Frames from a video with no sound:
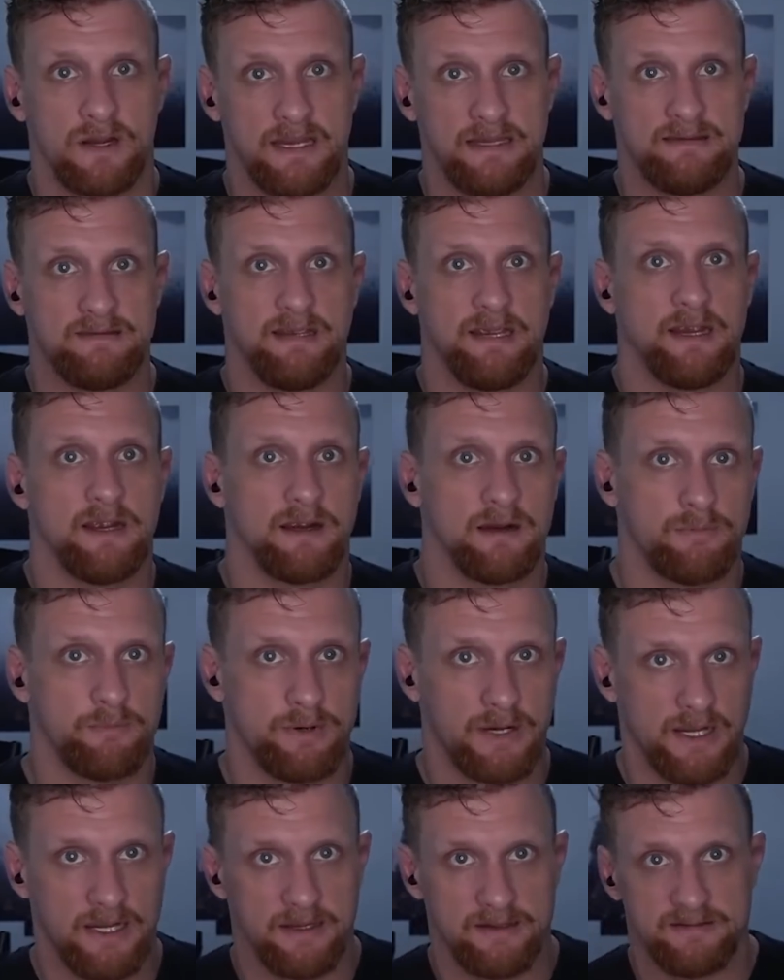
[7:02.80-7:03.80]
a
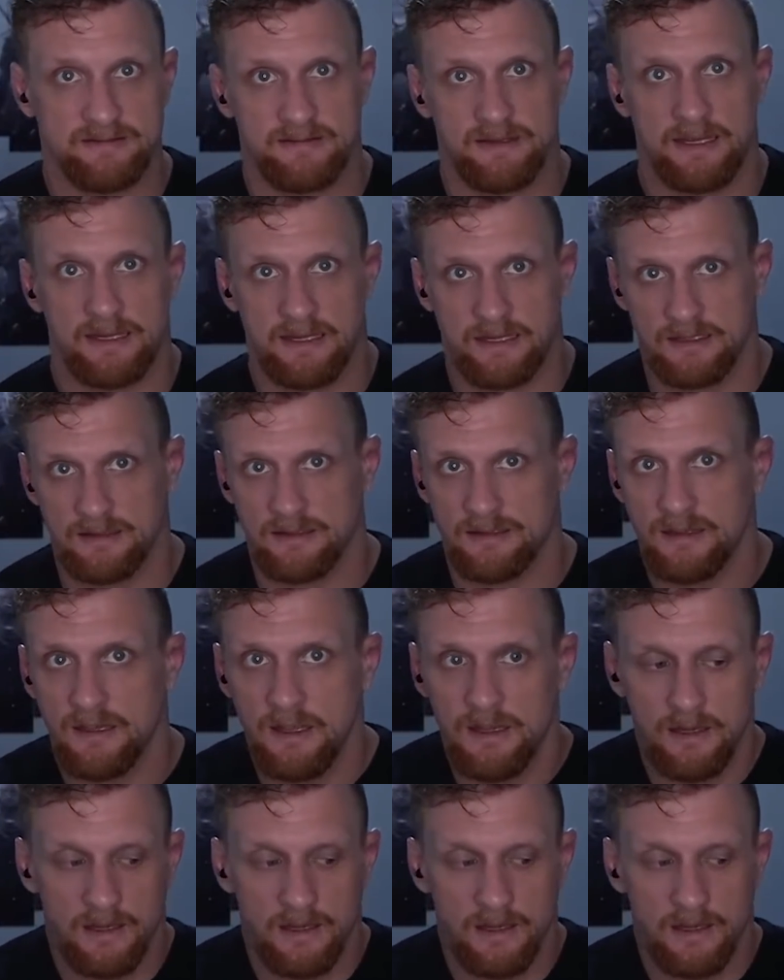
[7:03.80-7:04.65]
terabyte a second